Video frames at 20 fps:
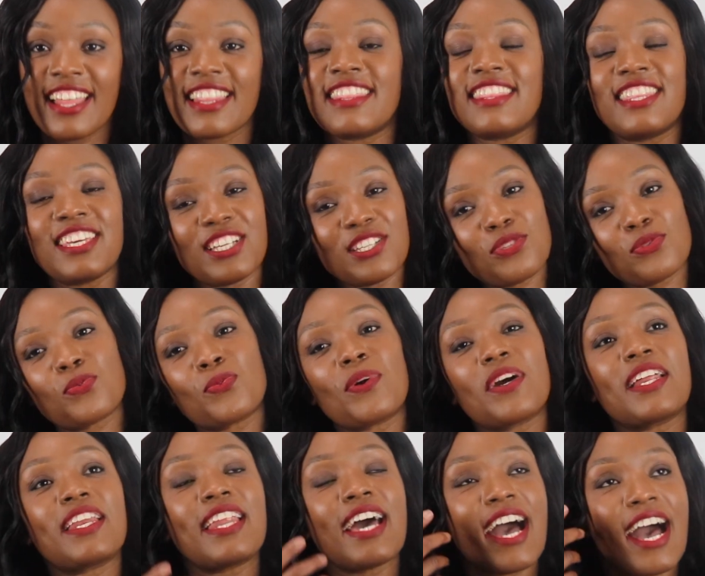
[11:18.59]
This
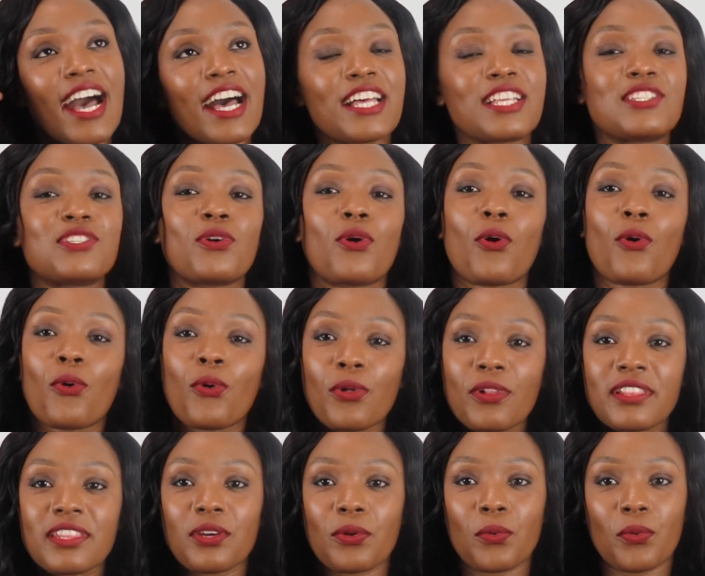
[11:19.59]
one has
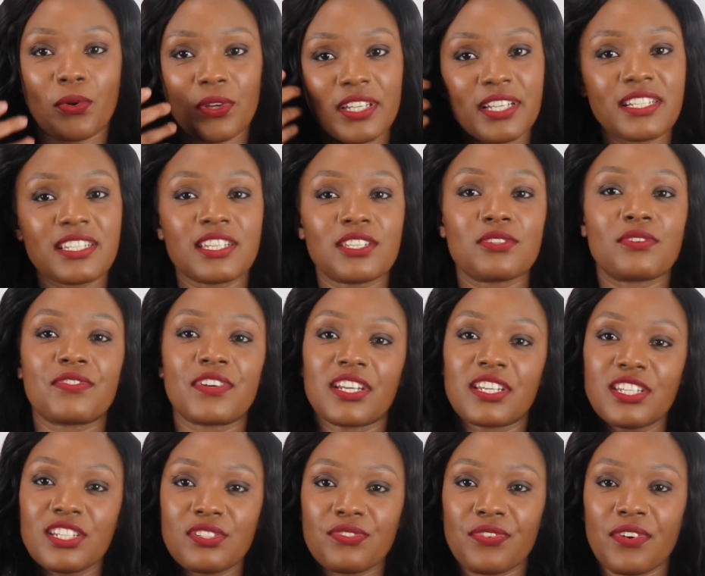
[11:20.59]
all the qualities of a
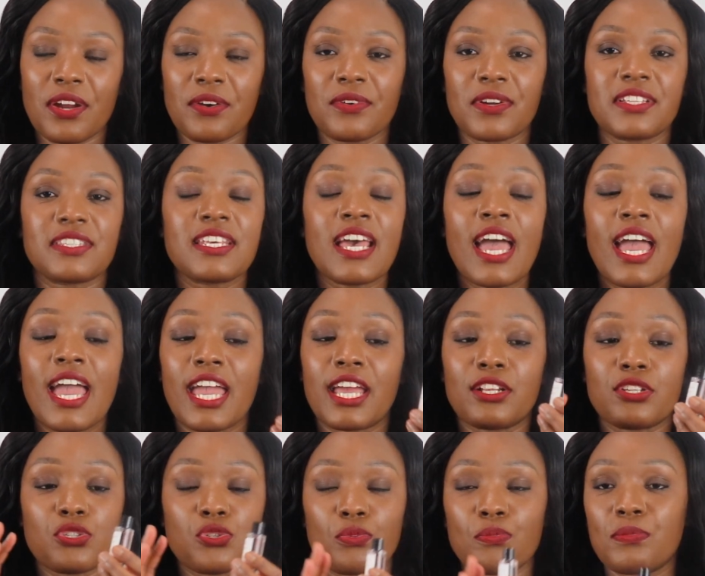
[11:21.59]
niche fragrance,
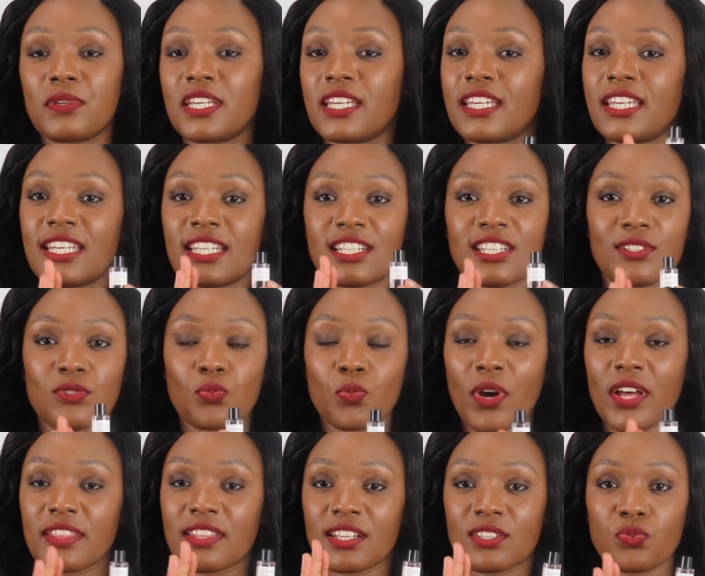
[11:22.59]
and to me it is
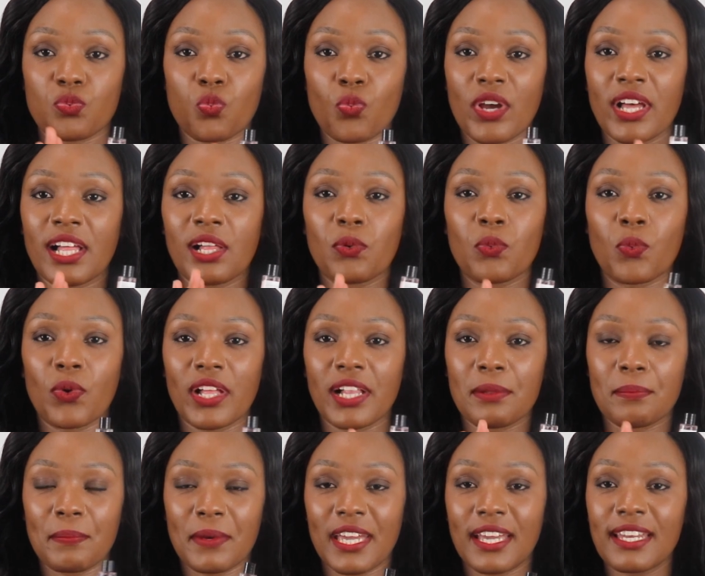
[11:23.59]
one that's
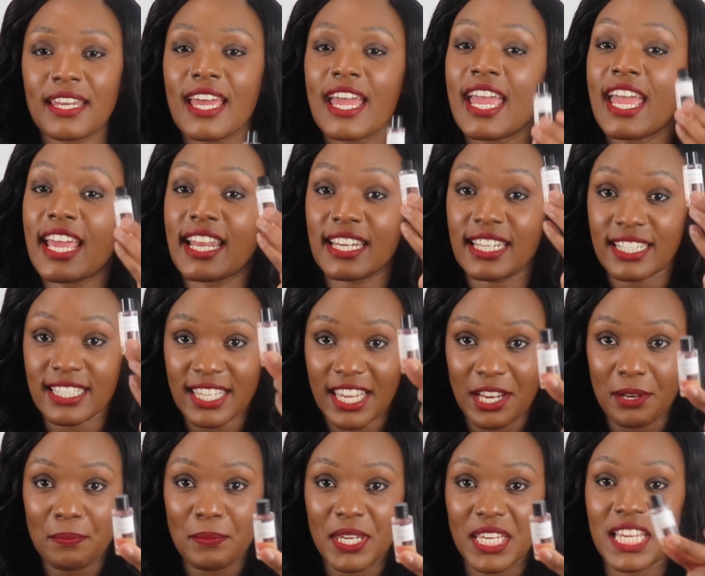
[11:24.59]
well made, and it
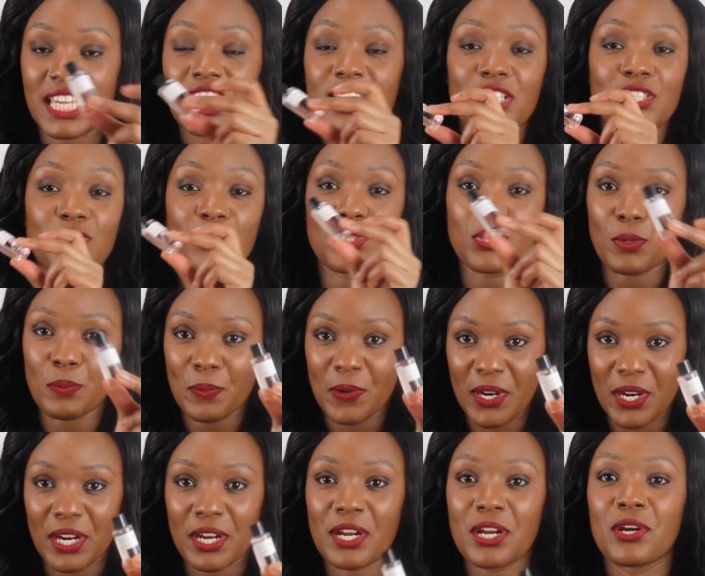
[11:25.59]
can be
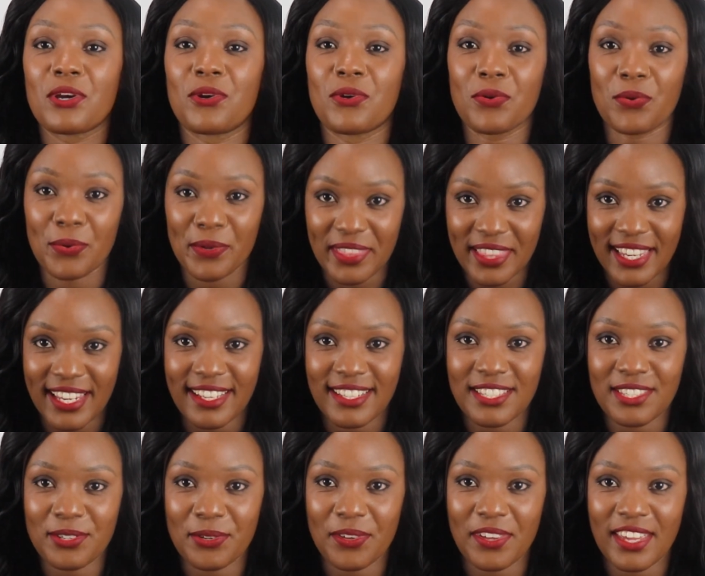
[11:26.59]
super
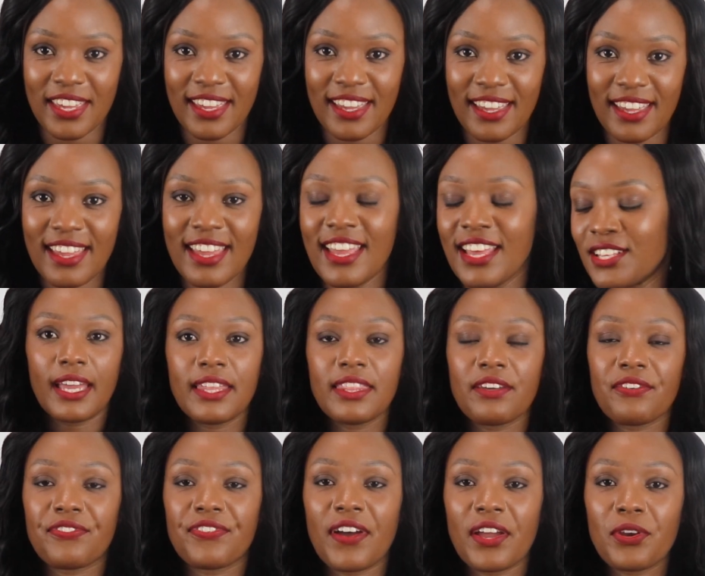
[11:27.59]
ruthless. Okay, and
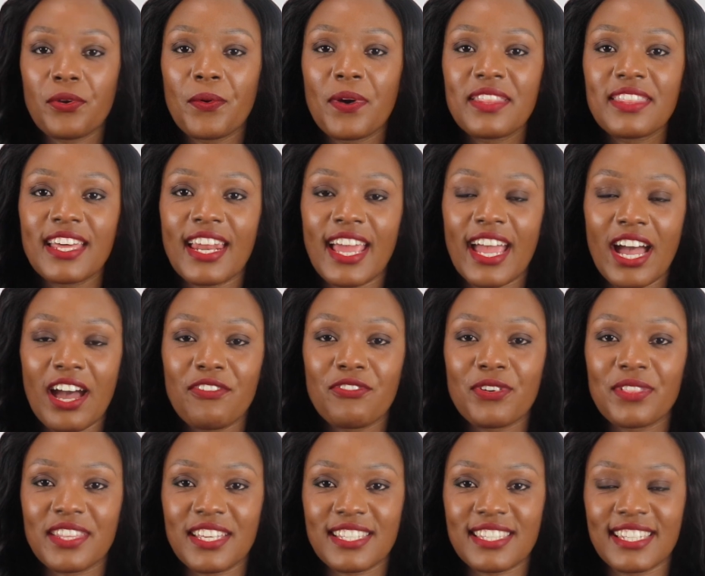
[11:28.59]
the final one that I have
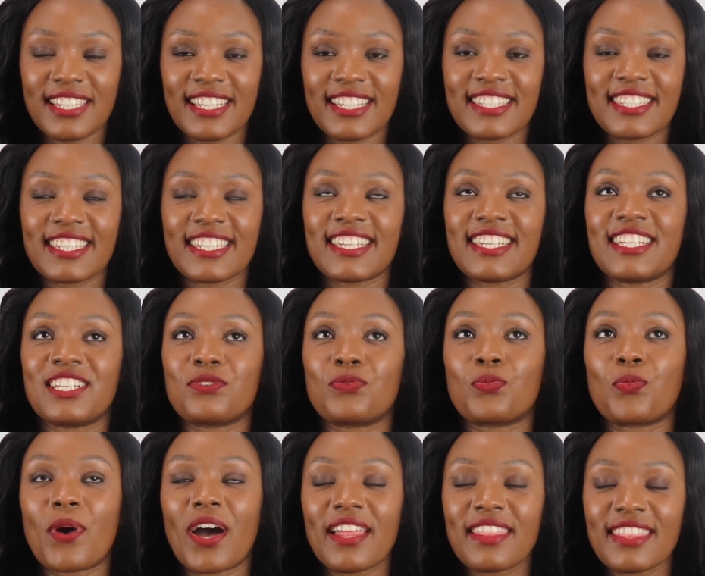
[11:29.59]
on this list is
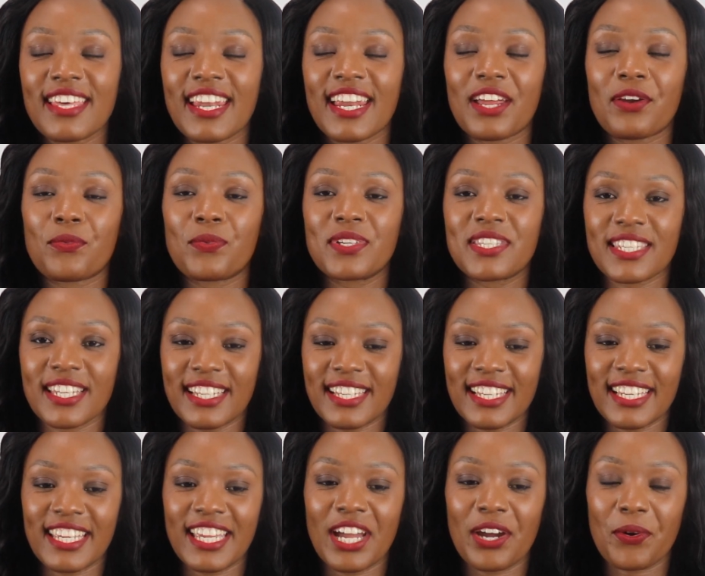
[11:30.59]
one that I
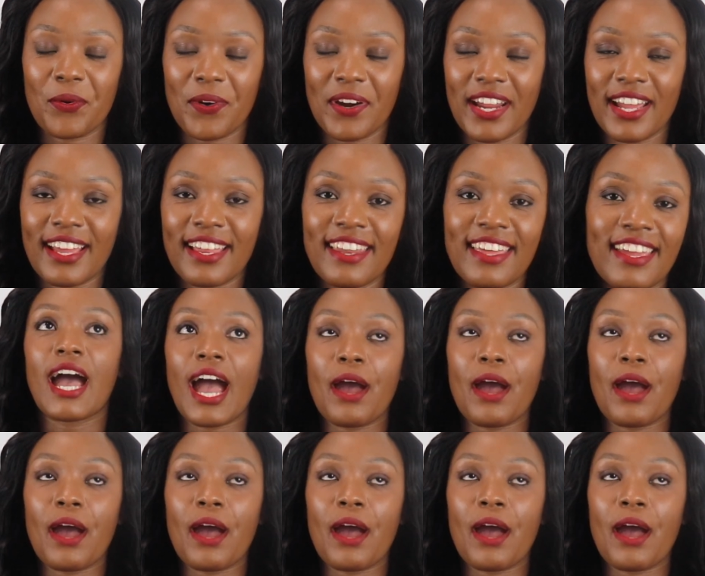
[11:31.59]
recently acquired.